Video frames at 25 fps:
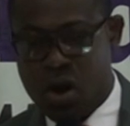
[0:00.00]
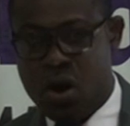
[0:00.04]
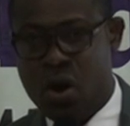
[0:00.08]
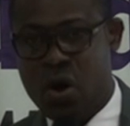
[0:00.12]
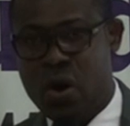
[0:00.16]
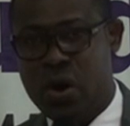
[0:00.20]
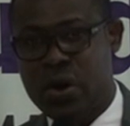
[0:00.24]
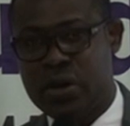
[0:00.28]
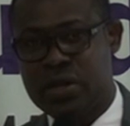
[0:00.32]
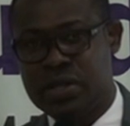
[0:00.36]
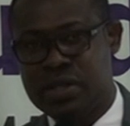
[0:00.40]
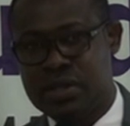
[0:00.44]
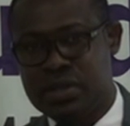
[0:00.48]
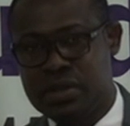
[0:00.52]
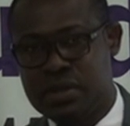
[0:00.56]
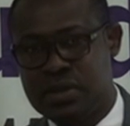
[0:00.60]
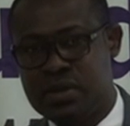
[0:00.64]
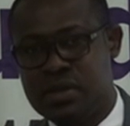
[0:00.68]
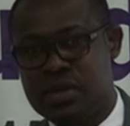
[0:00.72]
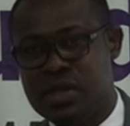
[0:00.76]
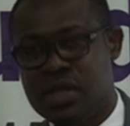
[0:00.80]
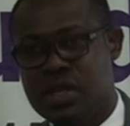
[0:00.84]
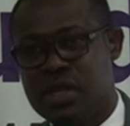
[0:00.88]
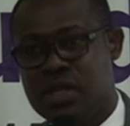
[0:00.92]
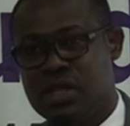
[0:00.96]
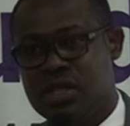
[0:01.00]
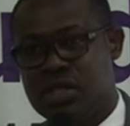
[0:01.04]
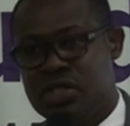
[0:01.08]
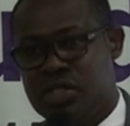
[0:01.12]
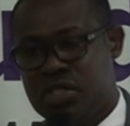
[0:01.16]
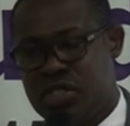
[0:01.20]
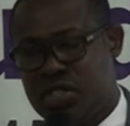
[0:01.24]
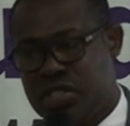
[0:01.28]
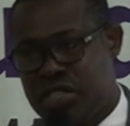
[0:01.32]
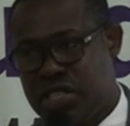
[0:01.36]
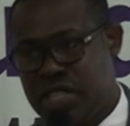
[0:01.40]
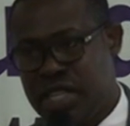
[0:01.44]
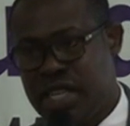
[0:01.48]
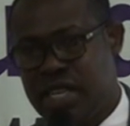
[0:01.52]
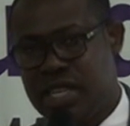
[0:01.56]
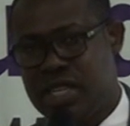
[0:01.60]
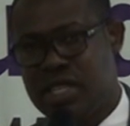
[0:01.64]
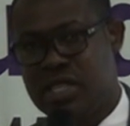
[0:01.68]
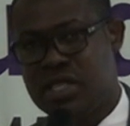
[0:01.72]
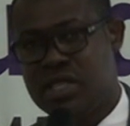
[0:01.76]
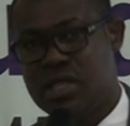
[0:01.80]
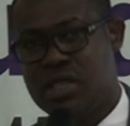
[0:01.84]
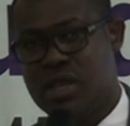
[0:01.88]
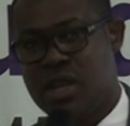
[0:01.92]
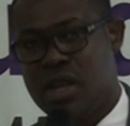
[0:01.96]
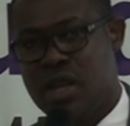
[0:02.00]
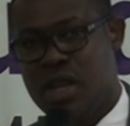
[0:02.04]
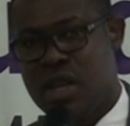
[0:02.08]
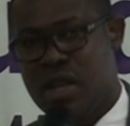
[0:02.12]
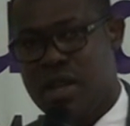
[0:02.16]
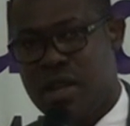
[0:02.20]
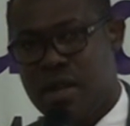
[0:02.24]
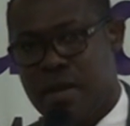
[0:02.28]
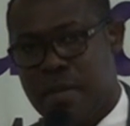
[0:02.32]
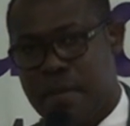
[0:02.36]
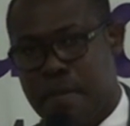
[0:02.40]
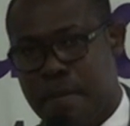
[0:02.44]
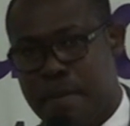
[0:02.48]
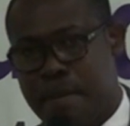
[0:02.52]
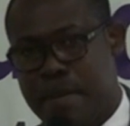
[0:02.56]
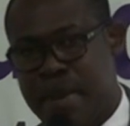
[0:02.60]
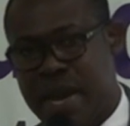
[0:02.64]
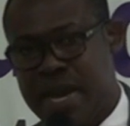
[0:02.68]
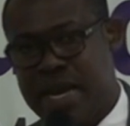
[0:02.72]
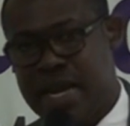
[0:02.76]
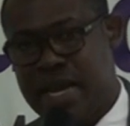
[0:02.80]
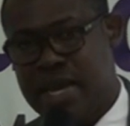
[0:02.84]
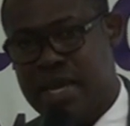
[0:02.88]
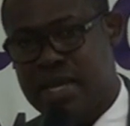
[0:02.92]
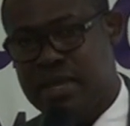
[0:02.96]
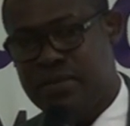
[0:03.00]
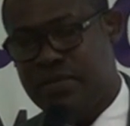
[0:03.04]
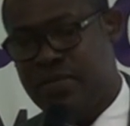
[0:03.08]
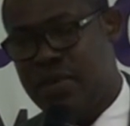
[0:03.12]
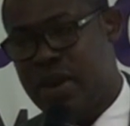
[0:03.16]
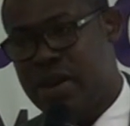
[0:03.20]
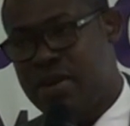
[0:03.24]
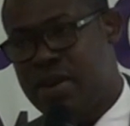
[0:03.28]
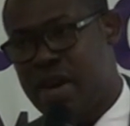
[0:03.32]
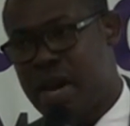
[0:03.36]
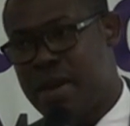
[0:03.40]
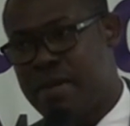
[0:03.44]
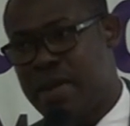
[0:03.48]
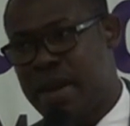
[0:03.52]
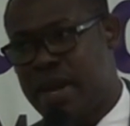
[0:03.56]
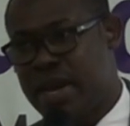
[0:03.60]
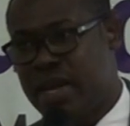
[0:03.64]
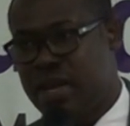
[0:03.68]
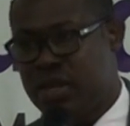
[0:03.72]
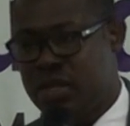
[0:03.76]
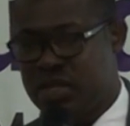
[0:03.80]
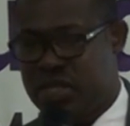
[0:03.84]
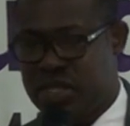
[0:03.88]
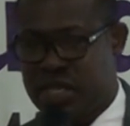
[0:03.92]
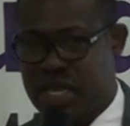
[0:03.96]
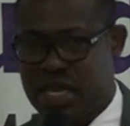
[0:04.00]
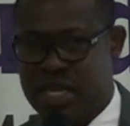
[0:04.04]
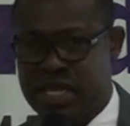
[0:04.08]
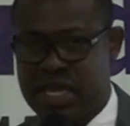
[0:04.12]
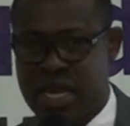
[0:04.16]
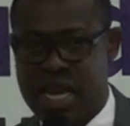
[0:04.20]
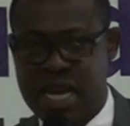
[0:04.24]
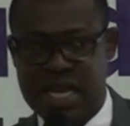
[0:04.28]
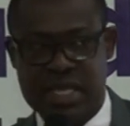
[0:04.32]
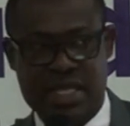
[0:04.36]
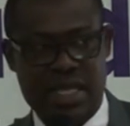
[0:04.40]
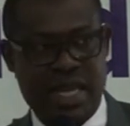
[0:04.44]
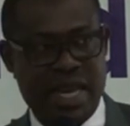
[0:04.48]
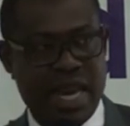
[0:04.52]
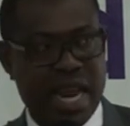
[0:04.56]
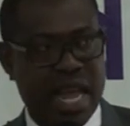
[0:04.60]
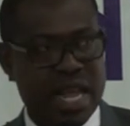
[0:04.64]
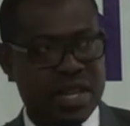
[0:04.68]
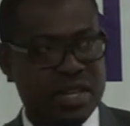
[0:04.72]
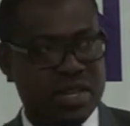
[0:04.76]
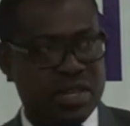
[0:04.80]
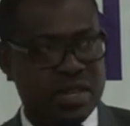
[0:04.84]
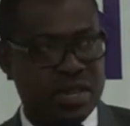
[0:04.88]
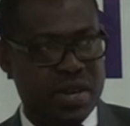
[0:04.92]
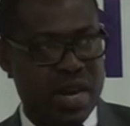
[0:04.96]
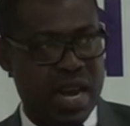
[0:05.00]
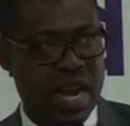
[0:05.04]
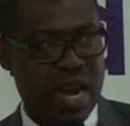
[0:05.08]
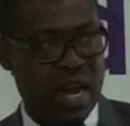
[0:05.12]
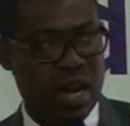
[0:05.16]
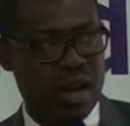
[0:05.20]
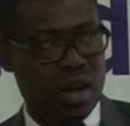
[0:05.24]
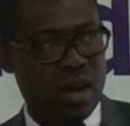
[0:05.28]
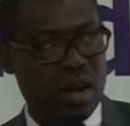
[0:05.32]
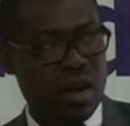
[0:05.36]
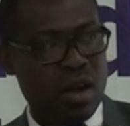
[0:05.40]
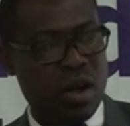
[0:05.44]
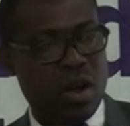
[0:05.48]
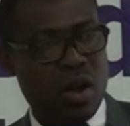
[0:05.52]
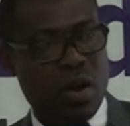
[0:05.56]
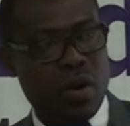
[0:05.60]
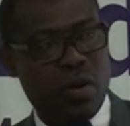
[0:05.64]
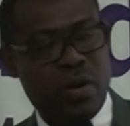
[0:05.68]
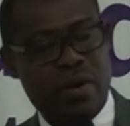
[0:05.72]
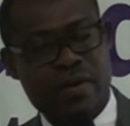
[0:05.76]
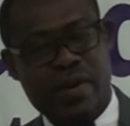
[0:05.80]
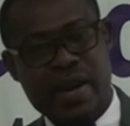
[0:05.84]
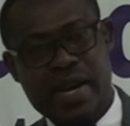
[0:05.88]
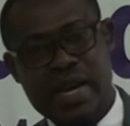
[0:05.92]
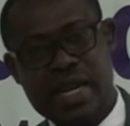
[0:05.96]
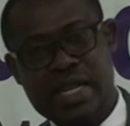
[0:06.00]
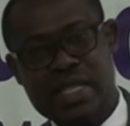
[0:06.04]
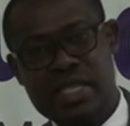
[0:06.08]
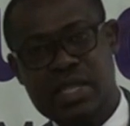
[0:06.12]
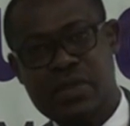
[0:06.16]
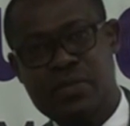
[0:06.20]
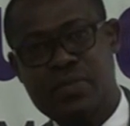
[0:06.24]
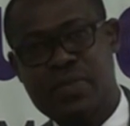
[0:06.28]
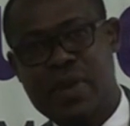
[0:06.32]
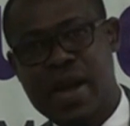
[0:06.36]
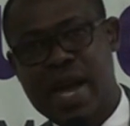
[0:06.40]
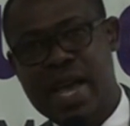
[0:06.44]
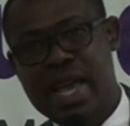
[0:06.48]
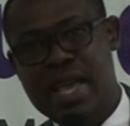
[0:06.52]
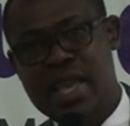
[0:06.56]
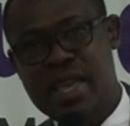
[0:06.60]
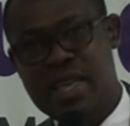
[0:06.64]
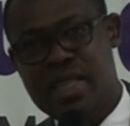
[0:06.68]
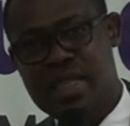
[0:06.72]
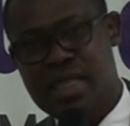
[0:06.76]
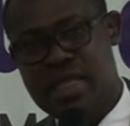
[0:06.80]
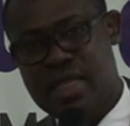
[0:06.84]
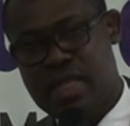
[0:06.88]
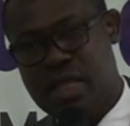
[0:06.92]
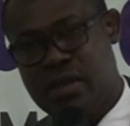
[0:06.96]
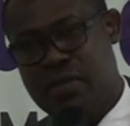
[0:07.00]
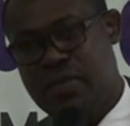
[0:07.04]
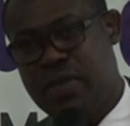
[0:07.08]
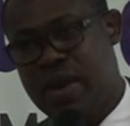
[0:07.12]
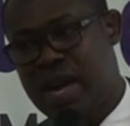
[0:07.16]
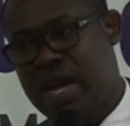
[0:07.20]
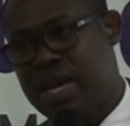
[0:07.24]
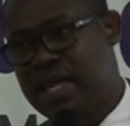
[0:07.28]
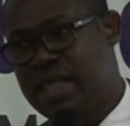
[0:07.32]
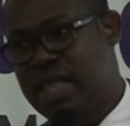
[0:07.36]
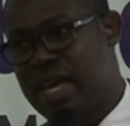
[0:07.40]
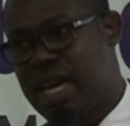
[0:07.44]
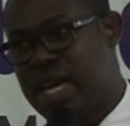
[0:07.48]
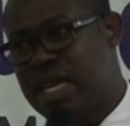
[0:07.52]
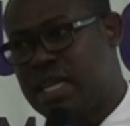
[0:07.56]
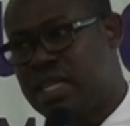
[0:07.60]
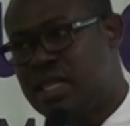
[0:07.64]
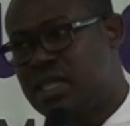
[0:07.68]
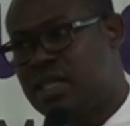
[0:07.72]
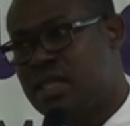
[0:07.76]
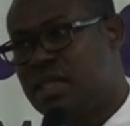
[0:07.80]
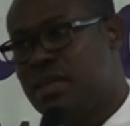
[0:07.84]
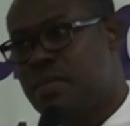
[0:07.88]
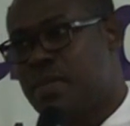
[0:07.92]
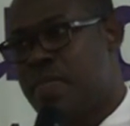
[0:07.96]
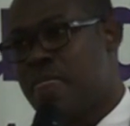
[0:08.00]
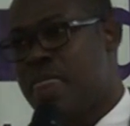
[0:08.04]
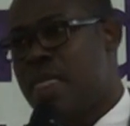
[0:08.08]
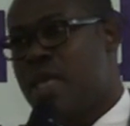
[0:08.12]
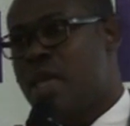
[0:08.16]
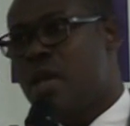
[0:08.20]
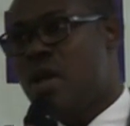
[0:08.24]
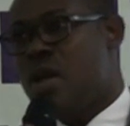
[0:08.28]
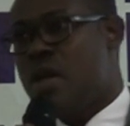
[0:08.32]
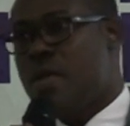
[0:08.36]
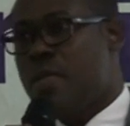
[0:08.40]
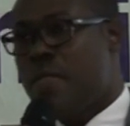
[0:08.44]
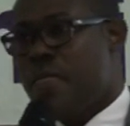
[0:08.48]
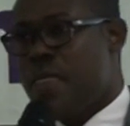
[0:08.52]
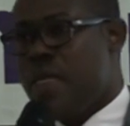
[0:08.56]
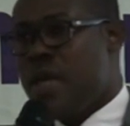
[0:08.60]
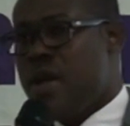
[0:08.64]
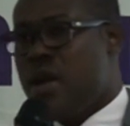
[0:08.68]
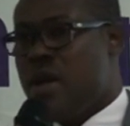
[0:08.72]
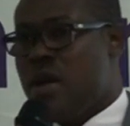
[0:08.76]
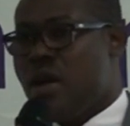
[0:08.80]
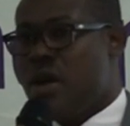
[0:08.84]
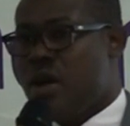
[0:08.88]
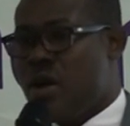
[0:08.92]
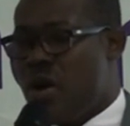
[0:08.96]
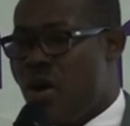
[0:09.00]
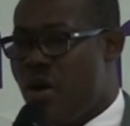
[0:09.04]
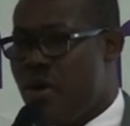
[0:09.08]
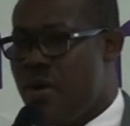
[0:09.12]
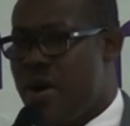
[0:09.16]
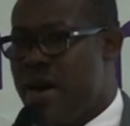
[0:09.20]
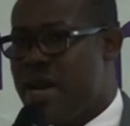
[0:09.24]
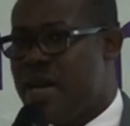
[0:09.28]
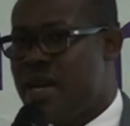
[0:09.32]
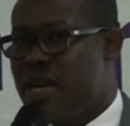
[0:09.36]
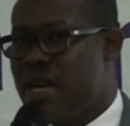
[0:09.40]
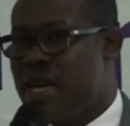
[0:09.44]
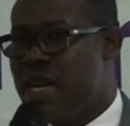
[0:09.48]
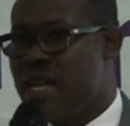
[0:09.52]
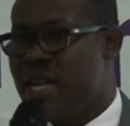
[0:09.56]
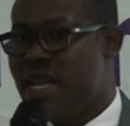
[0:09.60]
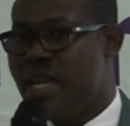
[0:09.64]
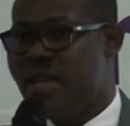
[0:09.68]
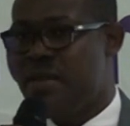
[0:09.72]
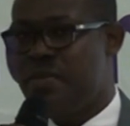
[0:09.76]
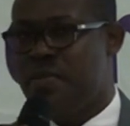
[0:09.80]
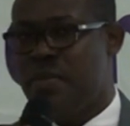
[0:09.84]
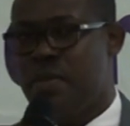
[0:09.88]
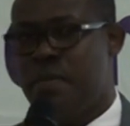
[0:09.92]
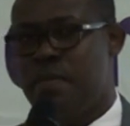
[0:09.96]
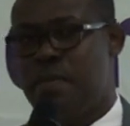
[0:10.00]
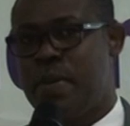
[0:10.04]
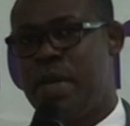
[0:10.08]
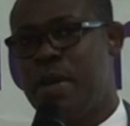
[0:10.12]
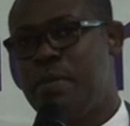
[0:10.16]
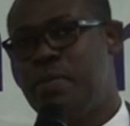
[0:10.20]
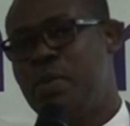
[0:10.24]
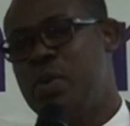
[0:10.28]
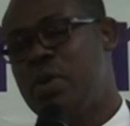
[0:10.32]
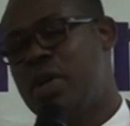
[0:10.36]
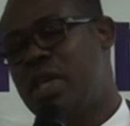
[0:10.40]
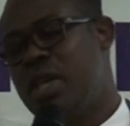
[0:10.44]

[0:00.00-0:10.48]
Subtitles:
on 6 federal medical centers in Nigeria. We've identified the fact that currently people